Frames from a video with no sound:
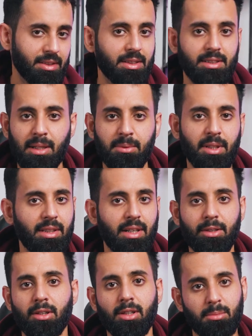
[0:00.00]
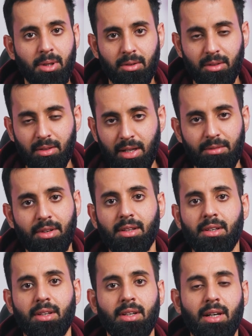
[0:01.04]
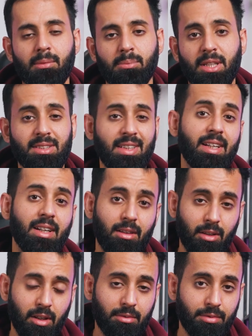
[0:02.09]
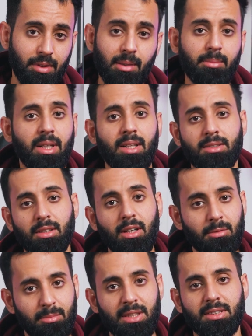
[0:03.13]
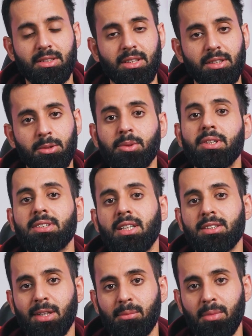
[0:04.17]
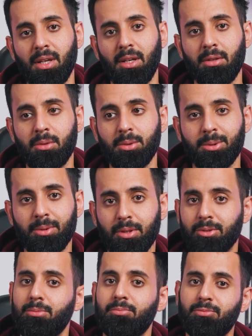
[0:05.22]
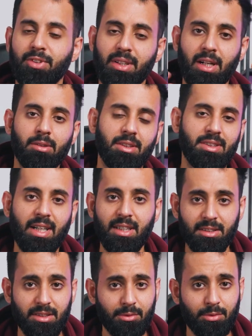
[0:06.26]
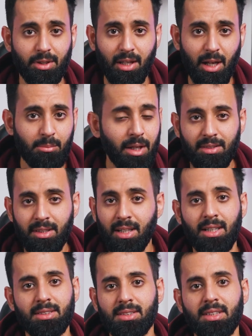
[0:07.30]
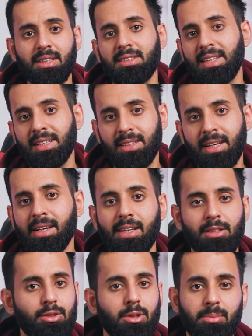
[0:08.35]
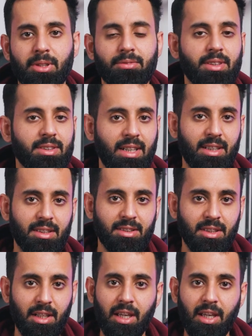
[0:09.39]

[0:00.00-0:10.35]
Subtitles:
This is something that I talk about every year because I get a lot of emails, a lot of messages, students asking me to, you know, figure out a strategy for them. The answer is that there is no perfect strategy.